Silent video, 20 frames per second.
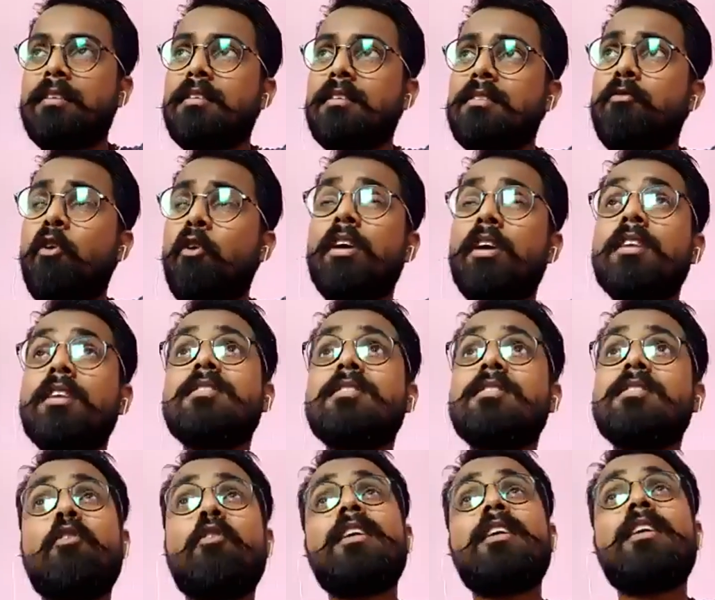
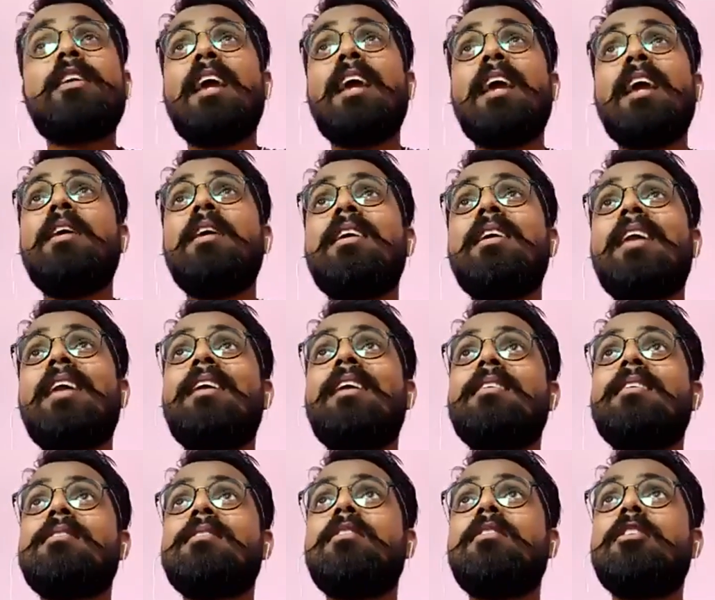for time being, that
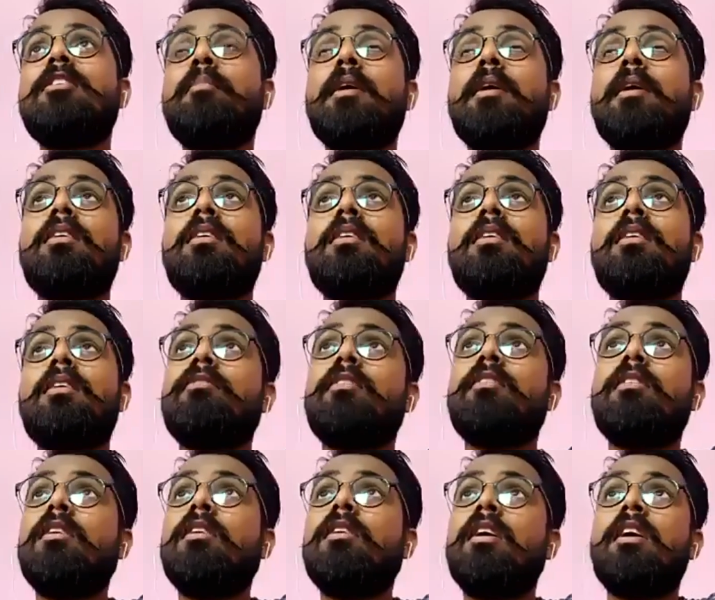is good, but not
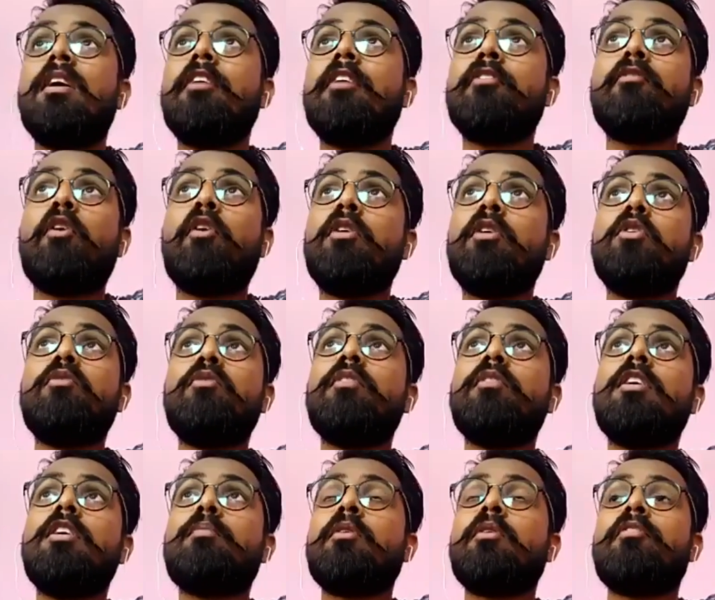for if you want to
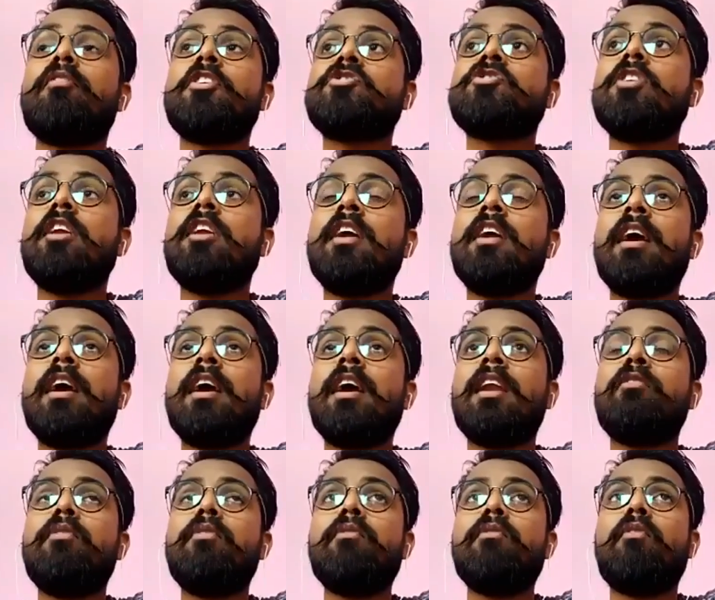work professionally and if
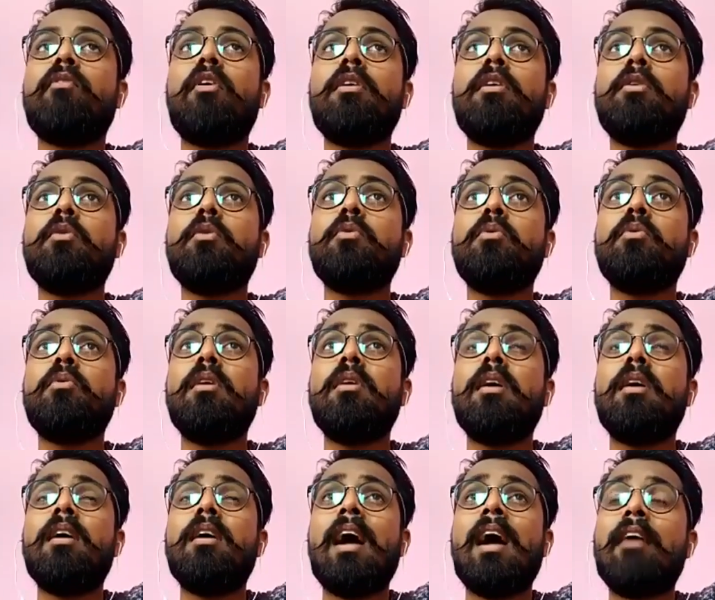you want to
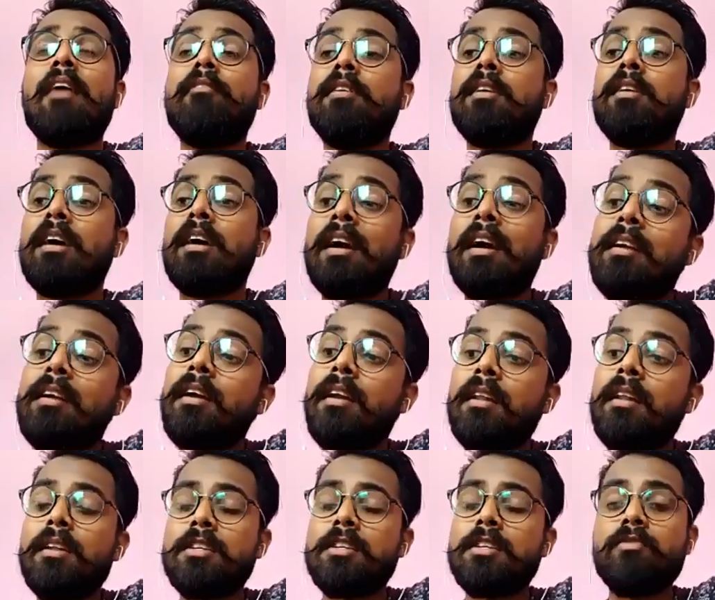have a career in
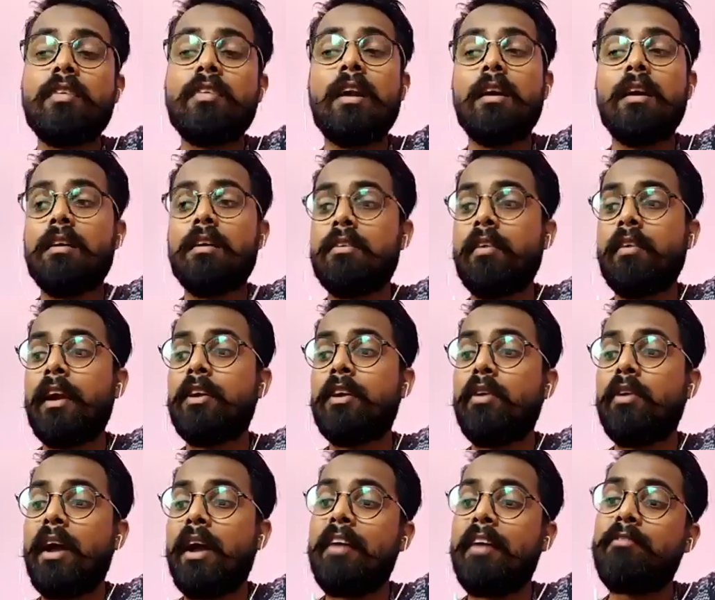this field, right? You
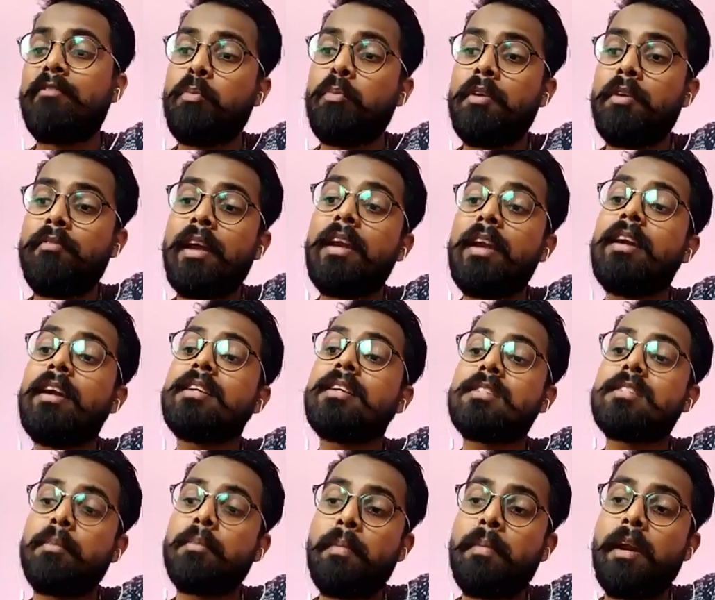have to be very
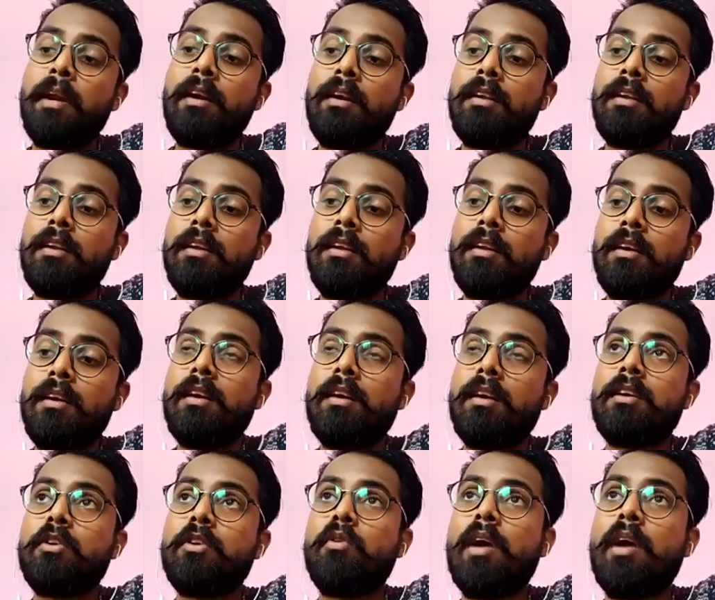disciplined.
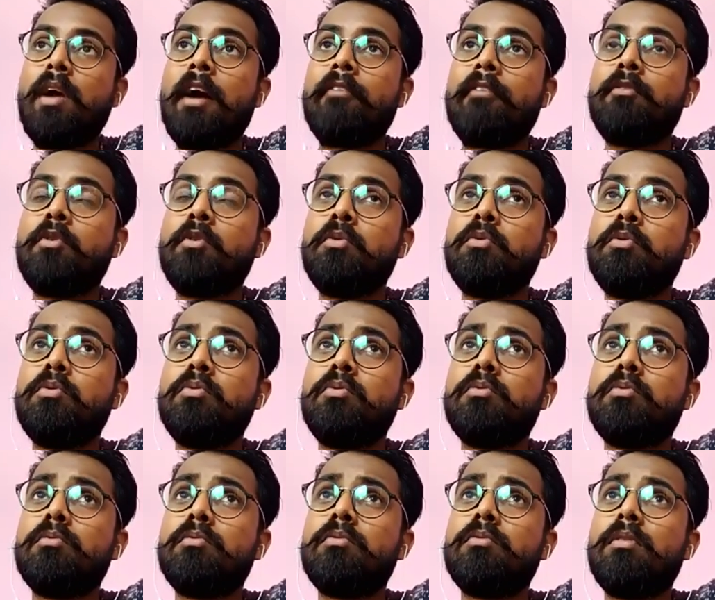You have to
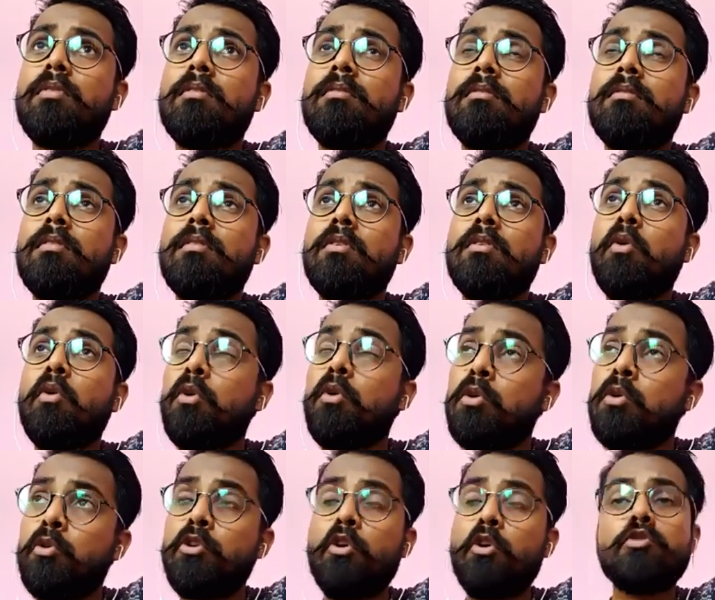go
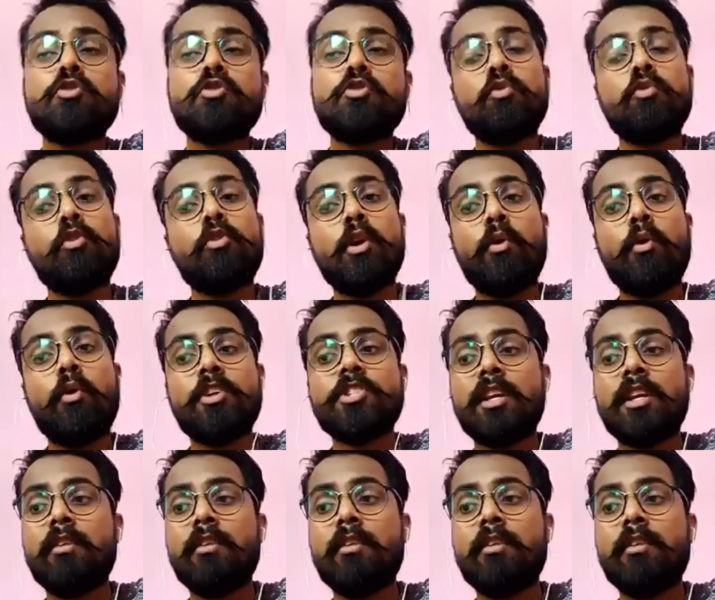to your studio each and
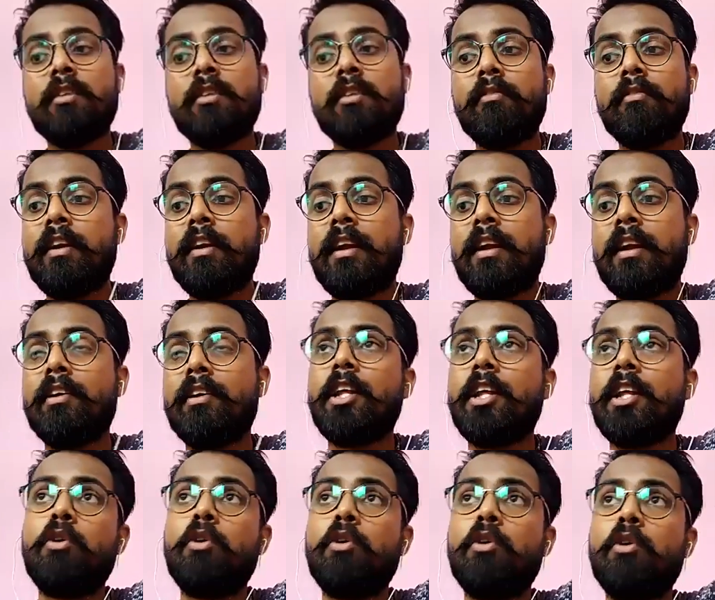every day, whether you
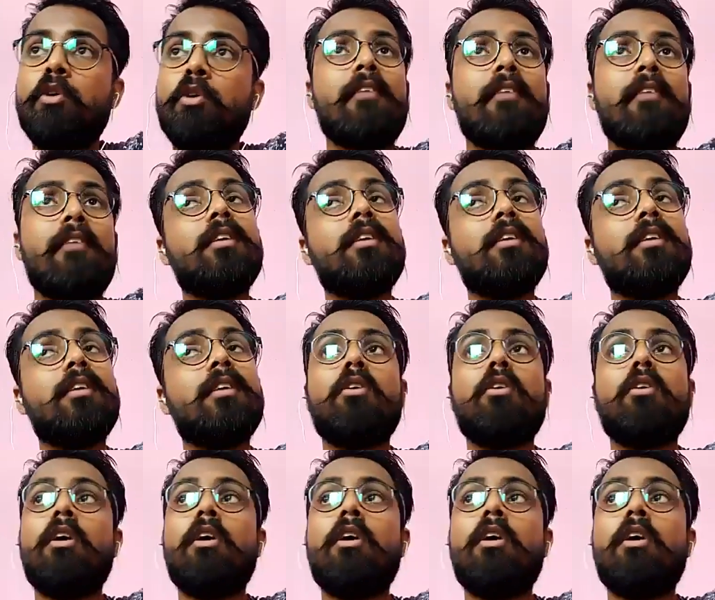have work or not.